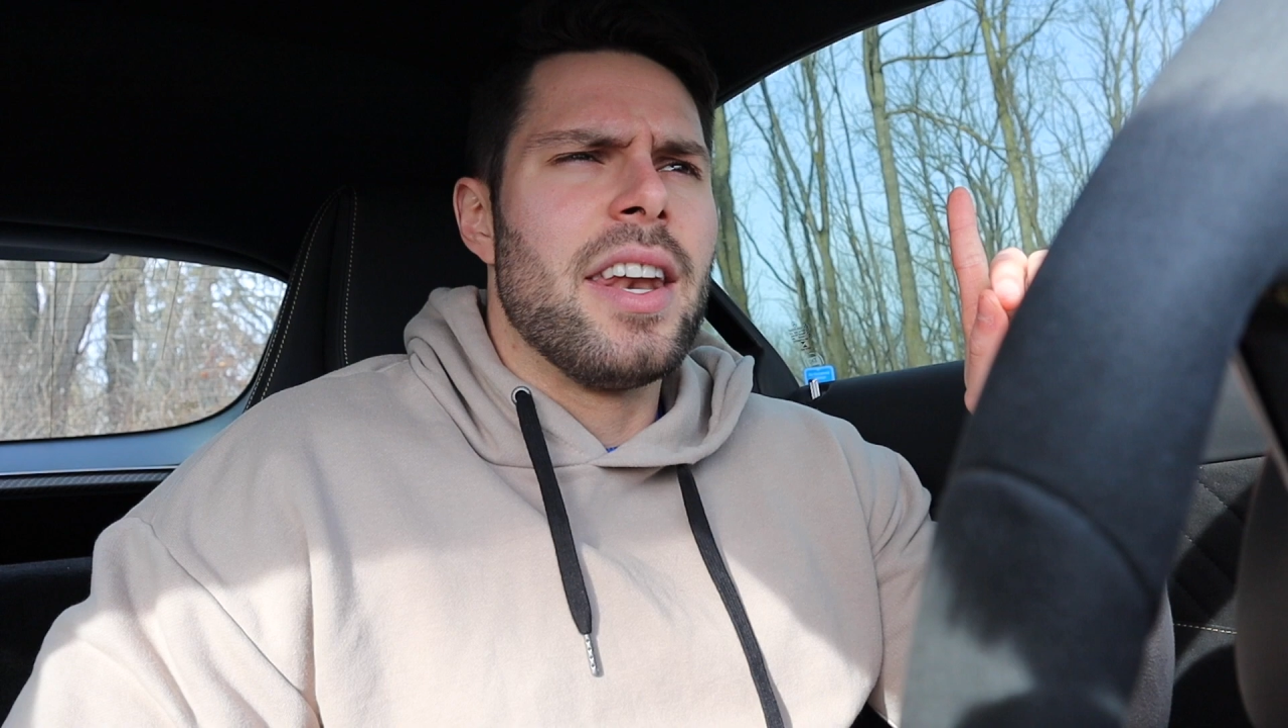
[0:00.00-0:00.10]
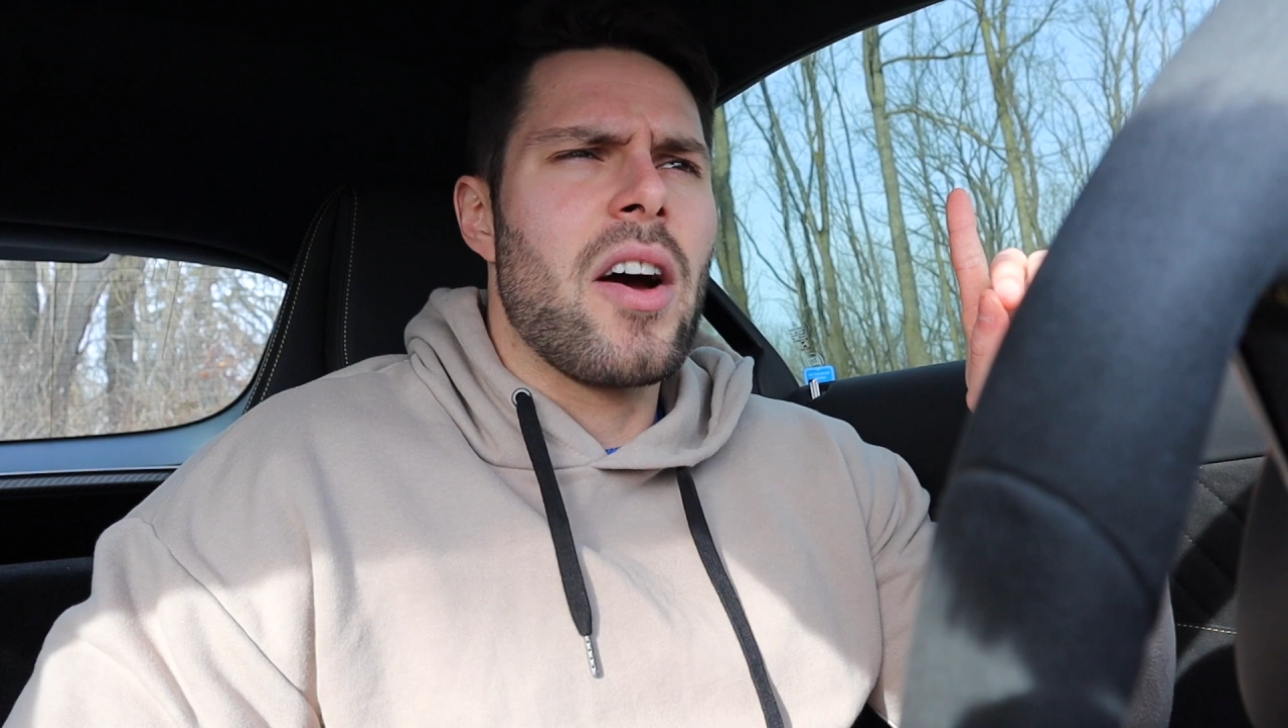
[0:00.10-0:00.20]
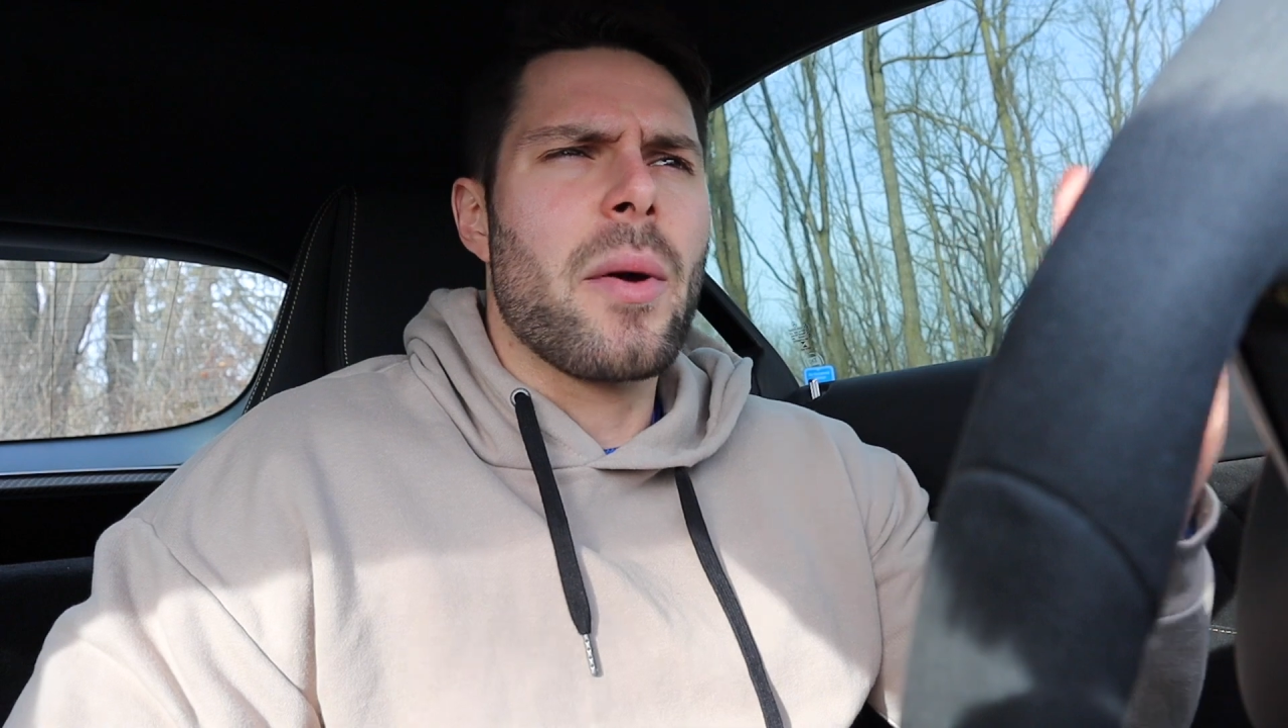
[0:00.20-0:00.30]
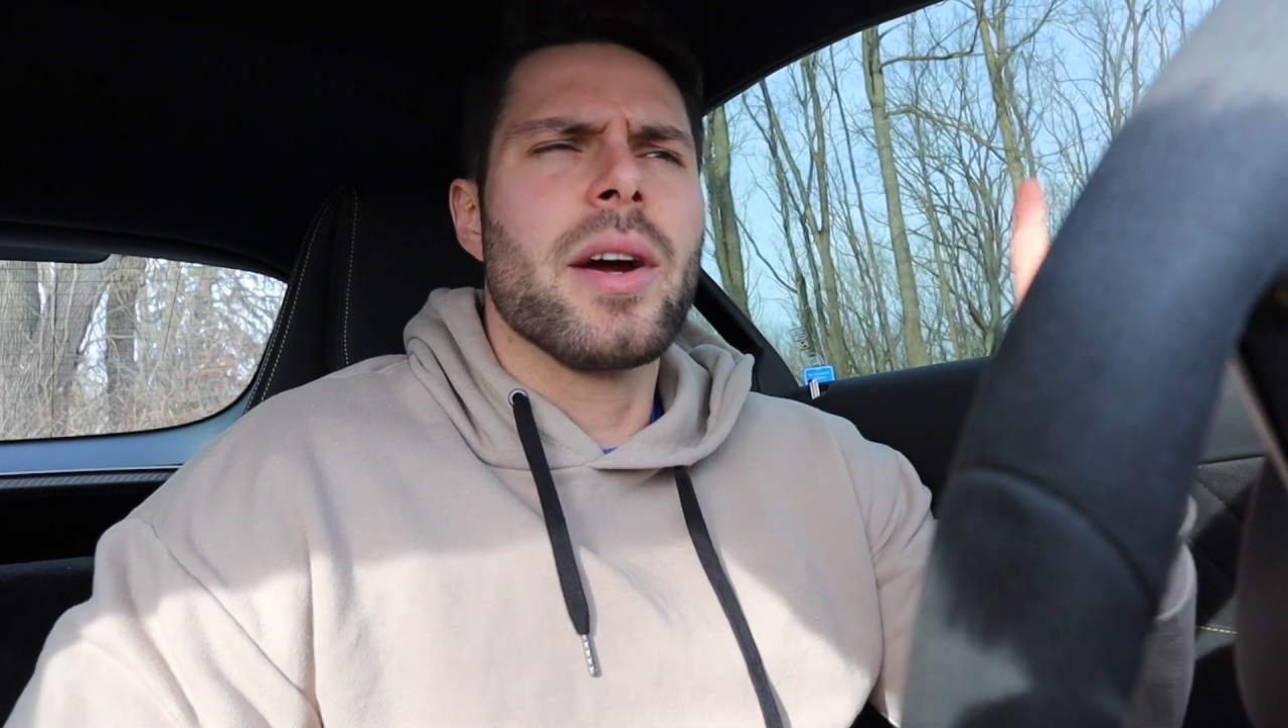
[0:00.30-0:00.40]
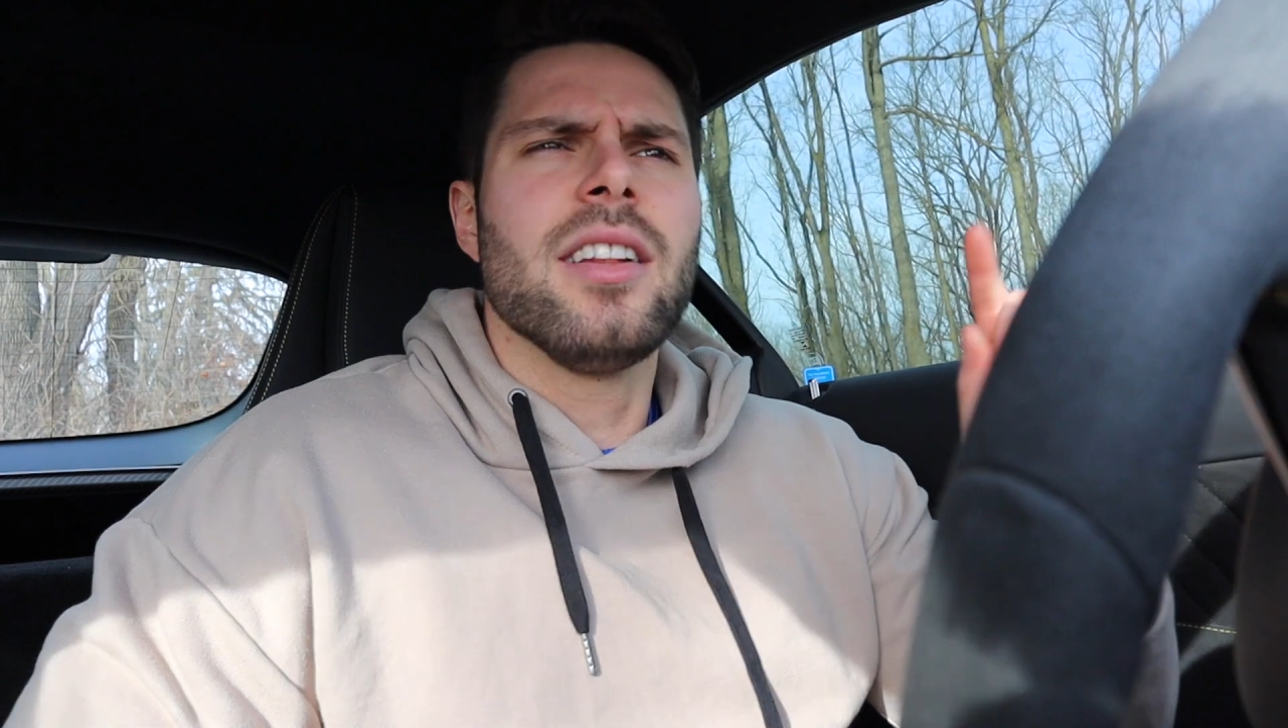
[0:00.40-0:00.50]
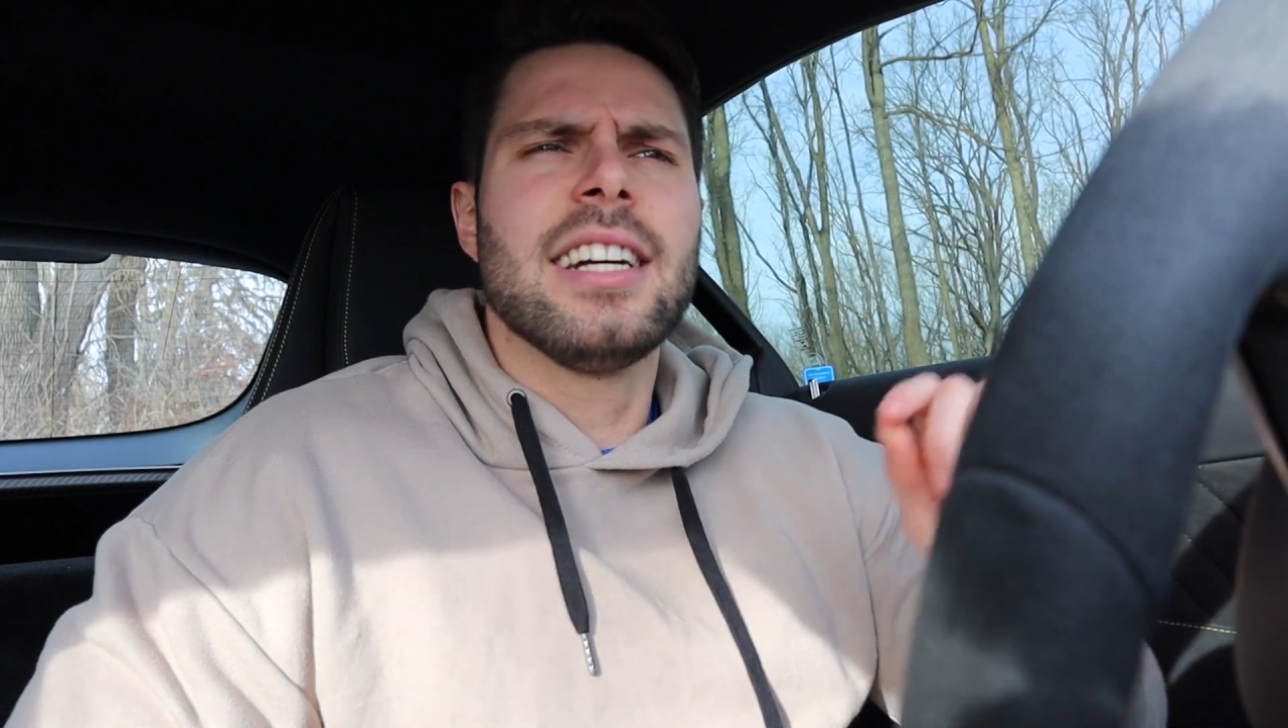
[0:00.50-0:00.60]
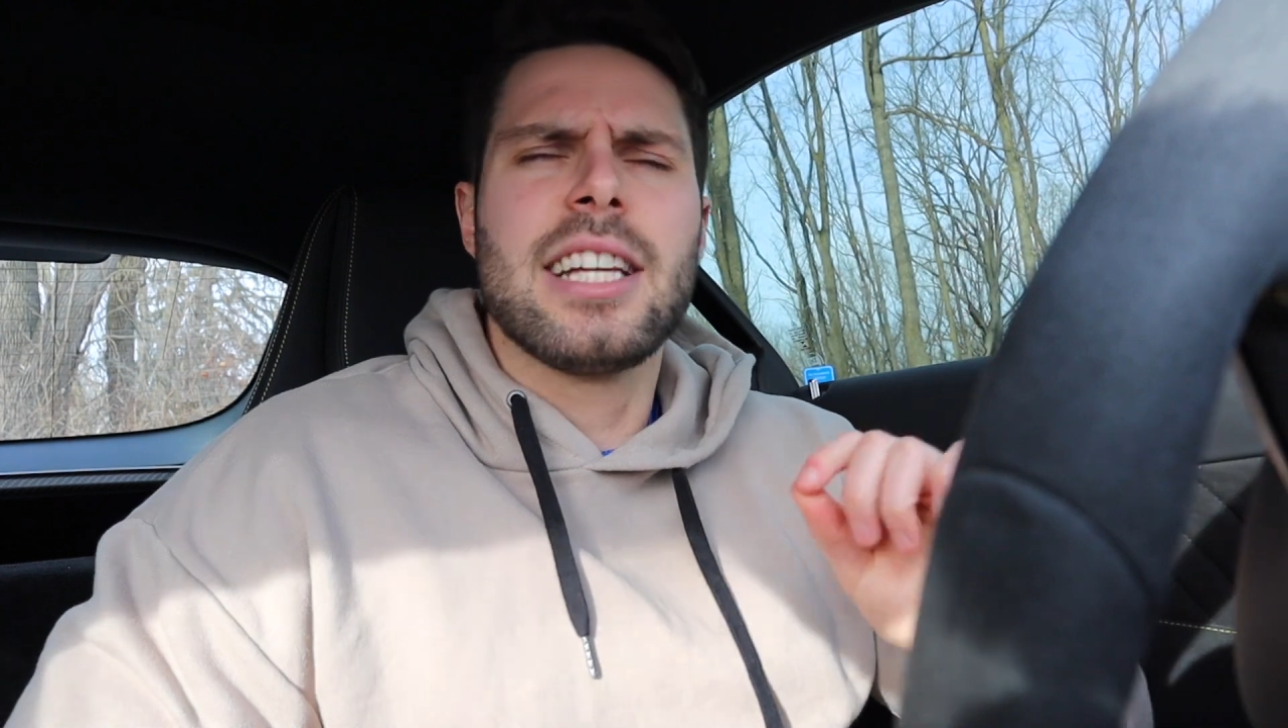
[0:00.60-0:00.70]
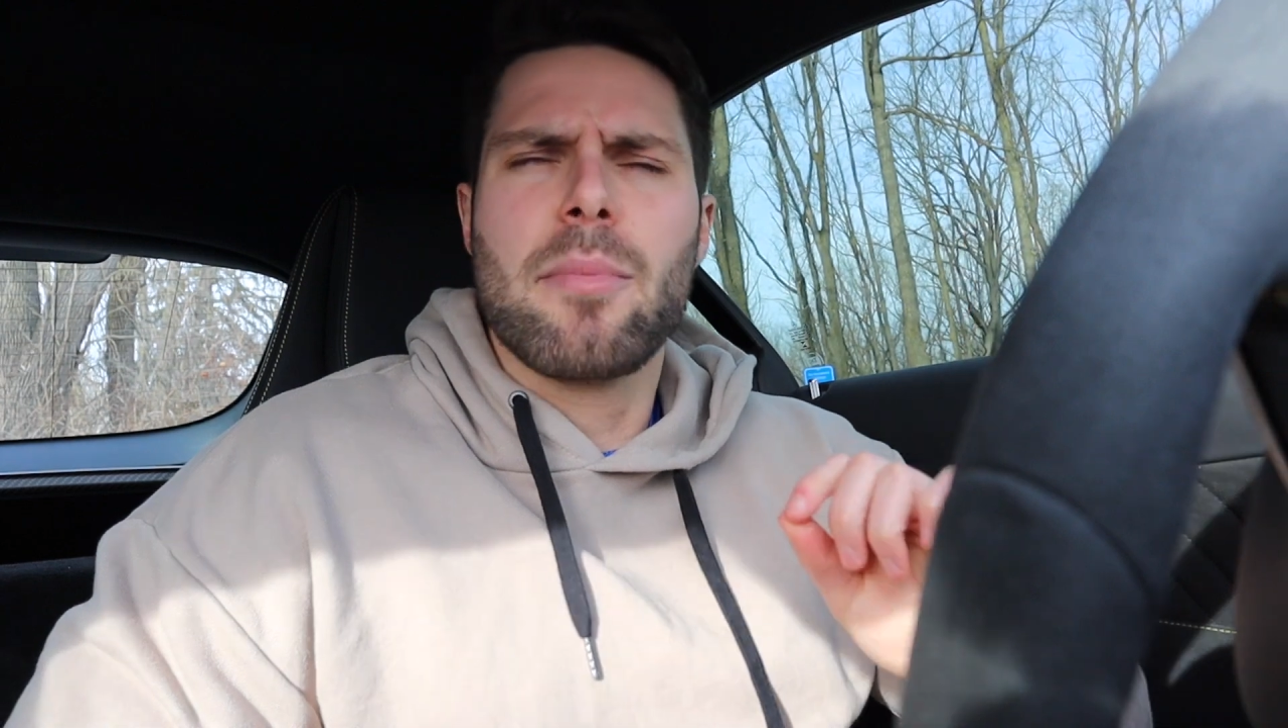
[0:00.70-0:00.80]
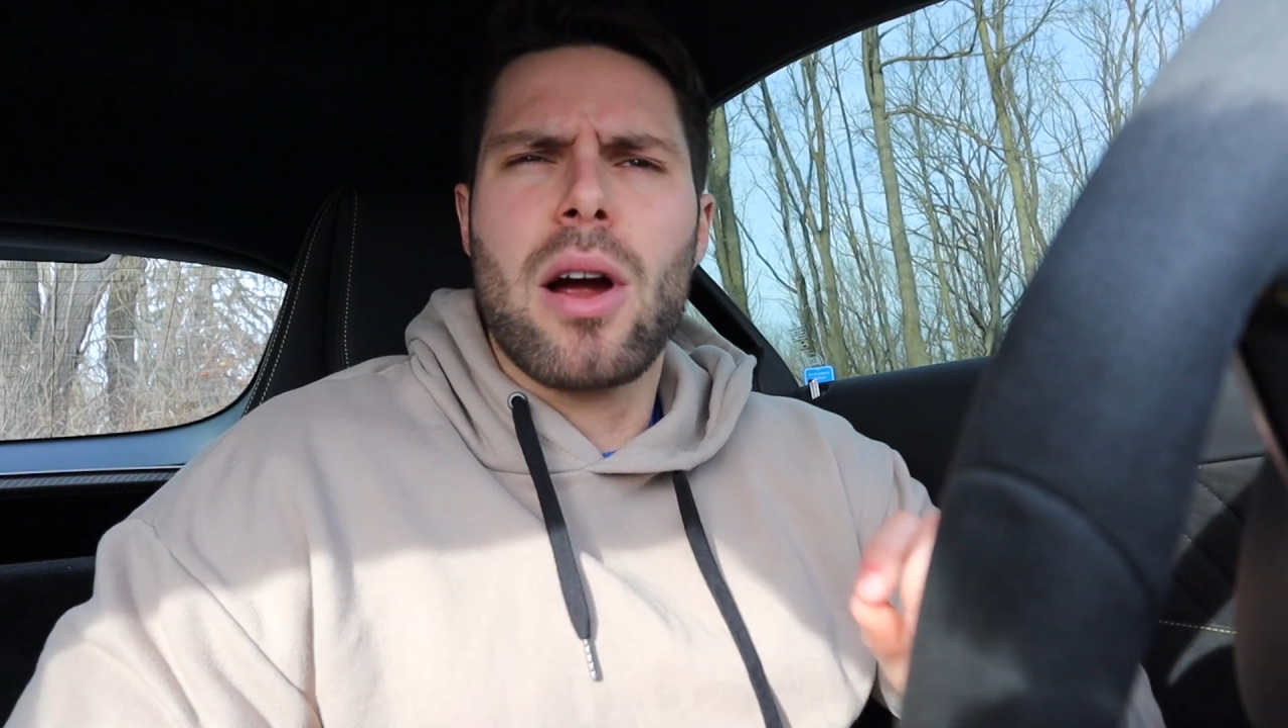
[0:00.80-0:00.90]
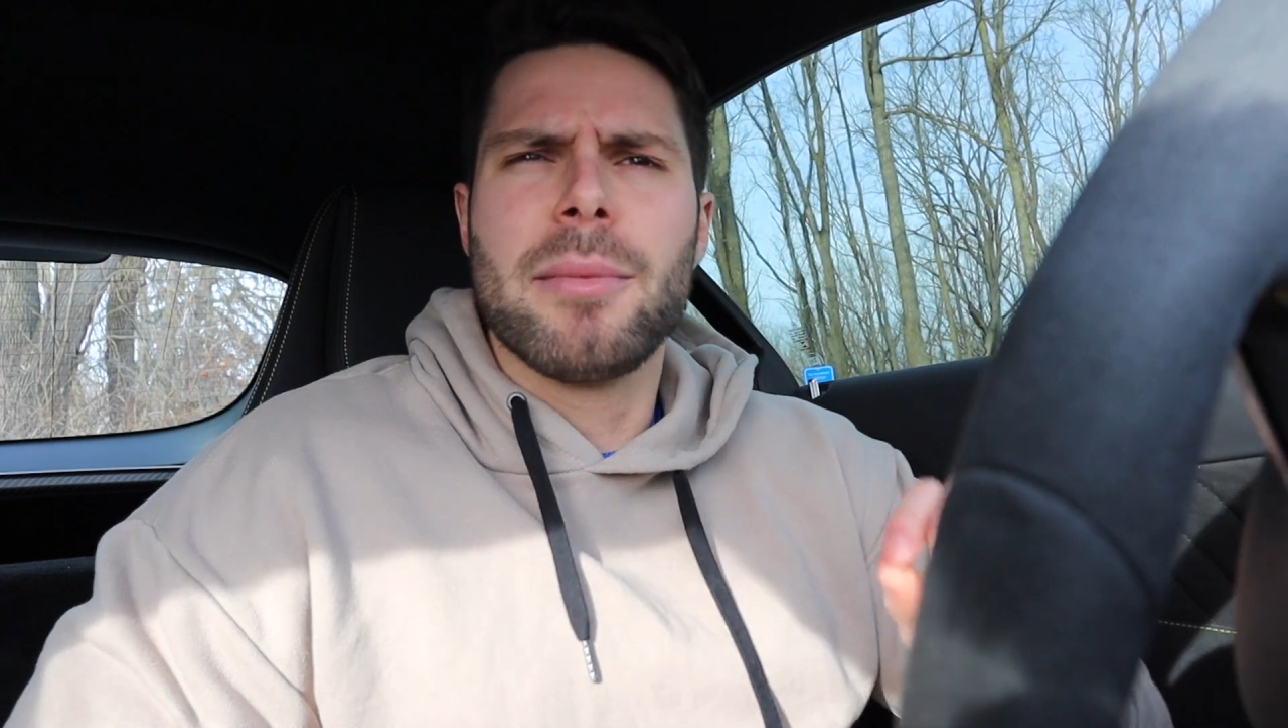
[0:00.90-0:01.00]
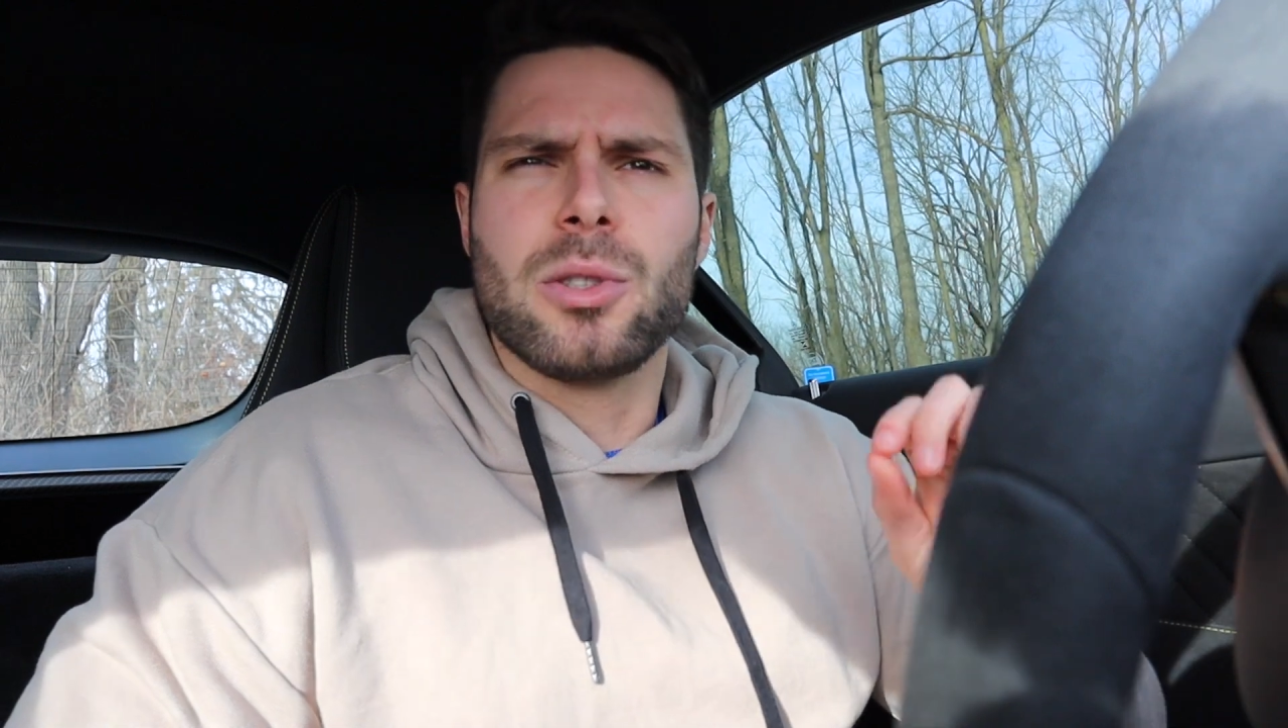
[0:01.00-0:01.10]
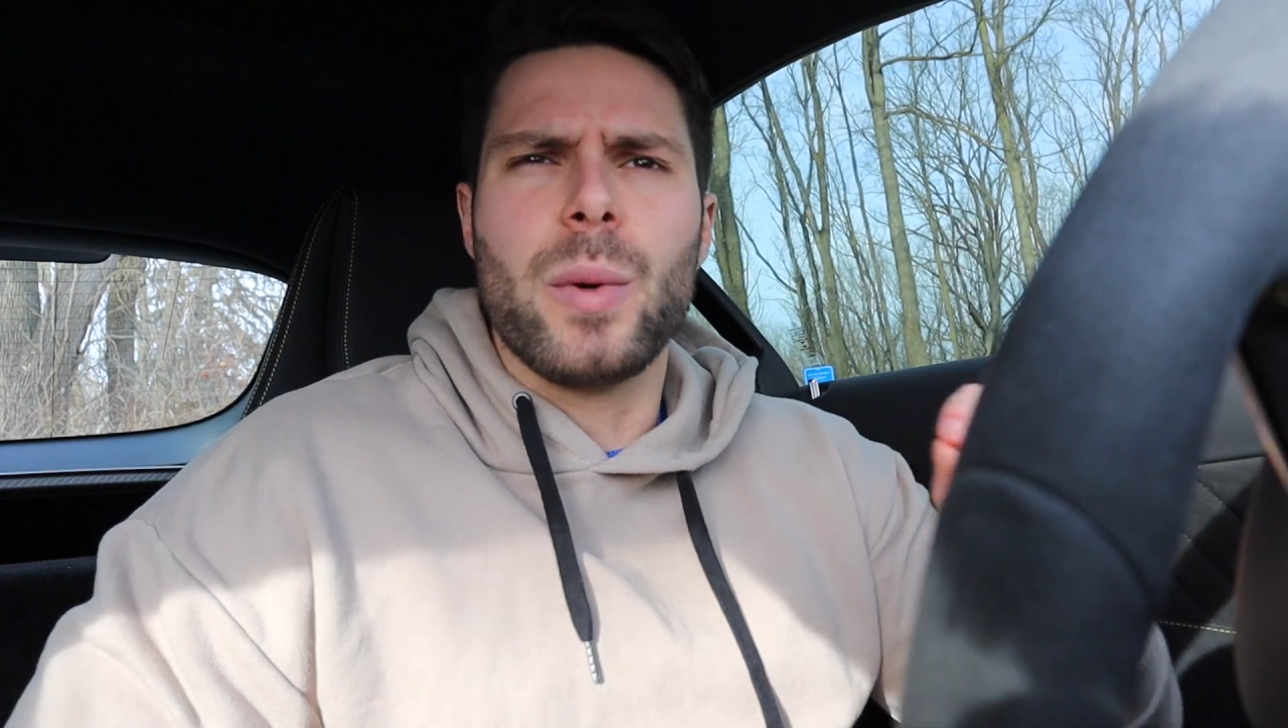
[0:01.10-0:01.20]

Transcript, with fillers: Now, I realize I promised